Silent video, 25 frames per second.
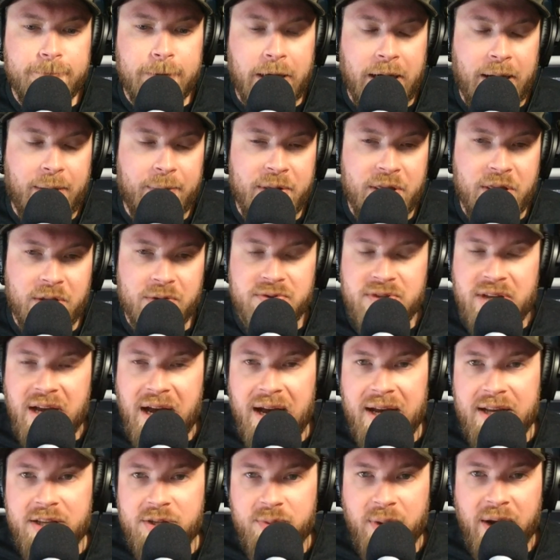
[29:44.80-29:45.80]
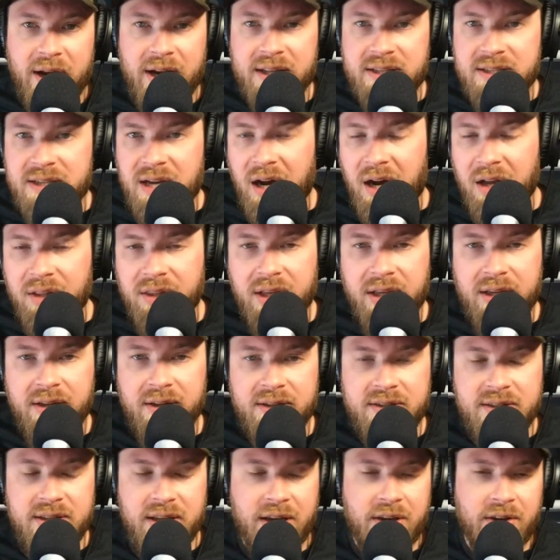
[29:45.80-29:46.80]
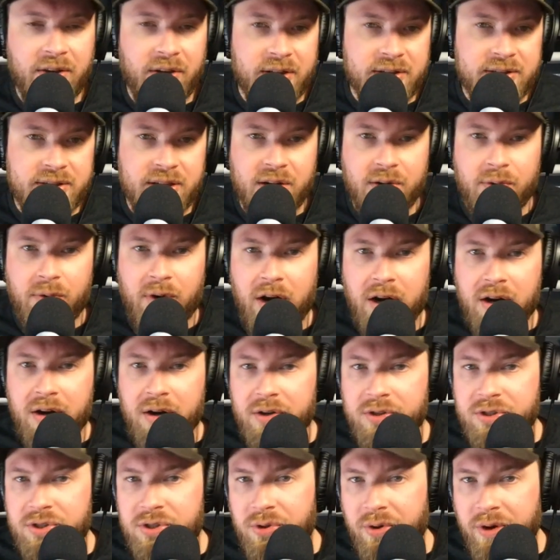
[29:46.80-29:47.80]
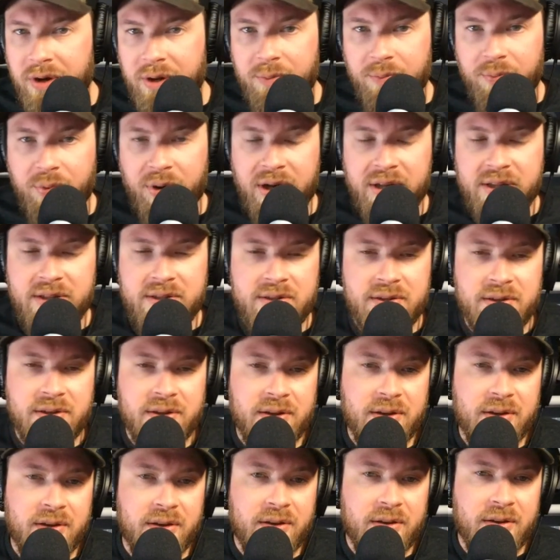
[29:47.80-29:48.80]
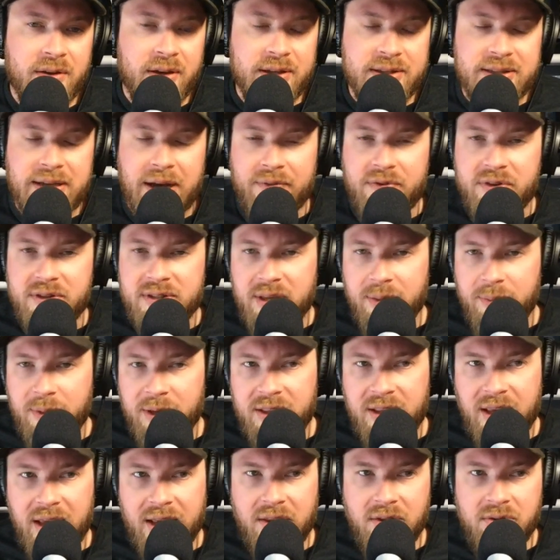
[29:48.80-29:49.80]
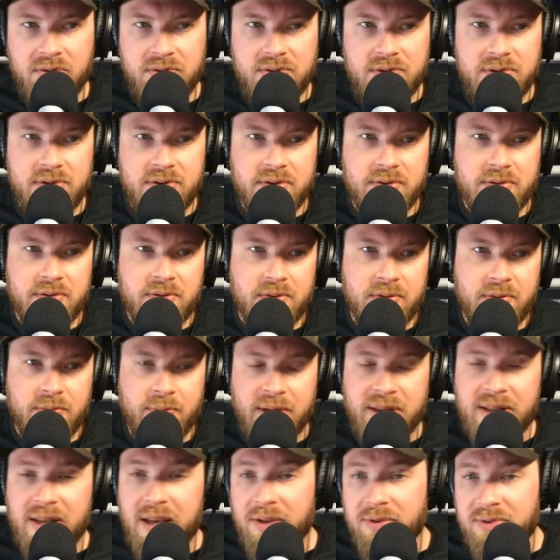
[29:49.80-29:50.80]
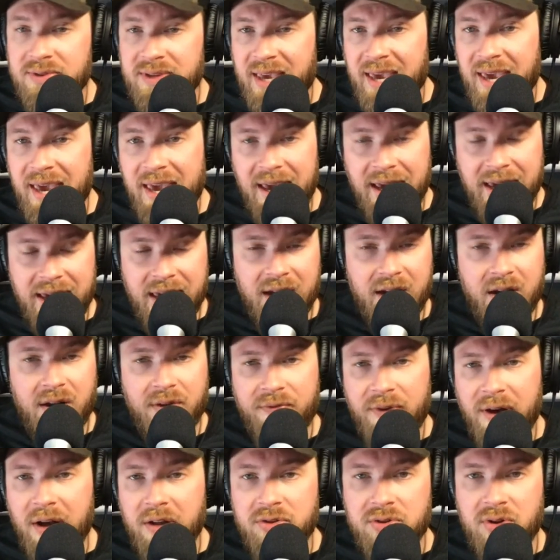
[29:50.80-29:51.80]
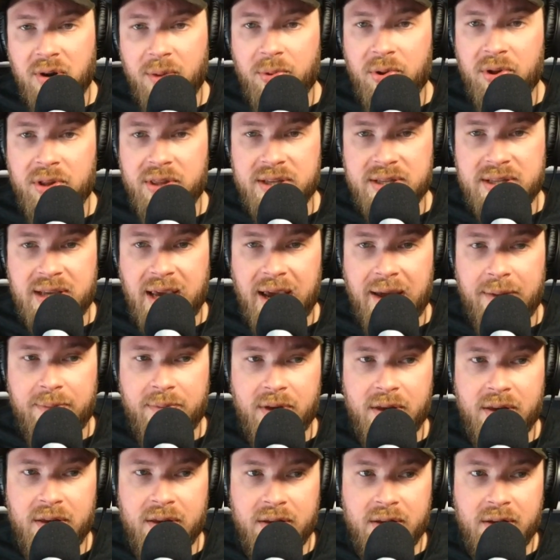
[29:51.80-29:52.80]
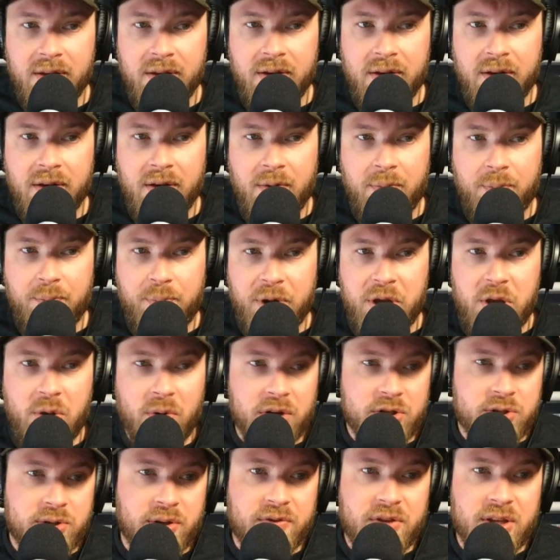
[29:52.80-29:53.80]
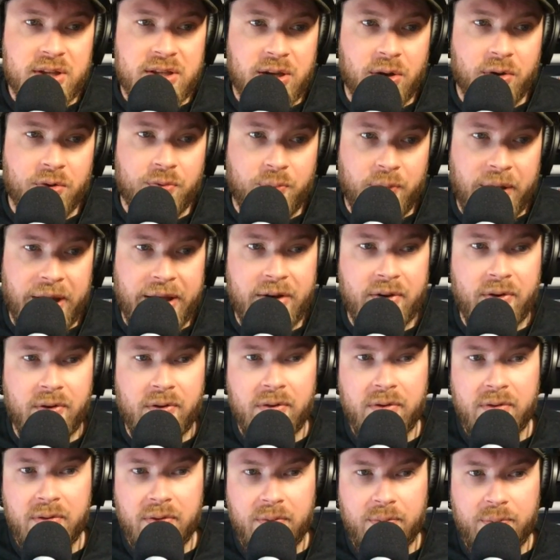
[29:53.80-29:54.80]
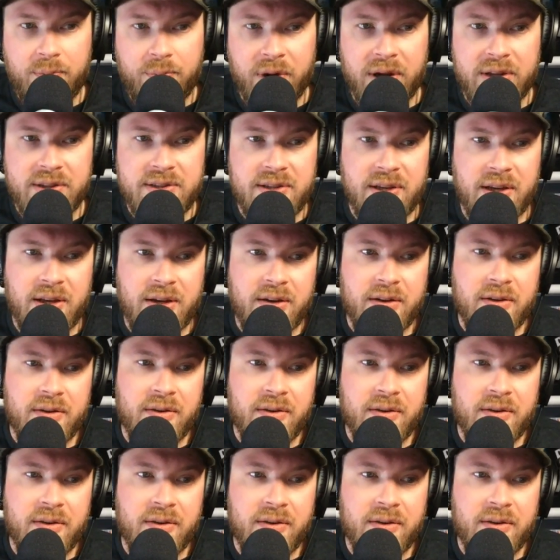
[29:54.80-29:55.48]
those guys, right? It's Conley, it's Nikhil Alexander-Walker, it's Torian Prince, it's obviously McDaniels. McDaniels can't get into foul trouble in this game. But you also have to deal with Randall, Brunson,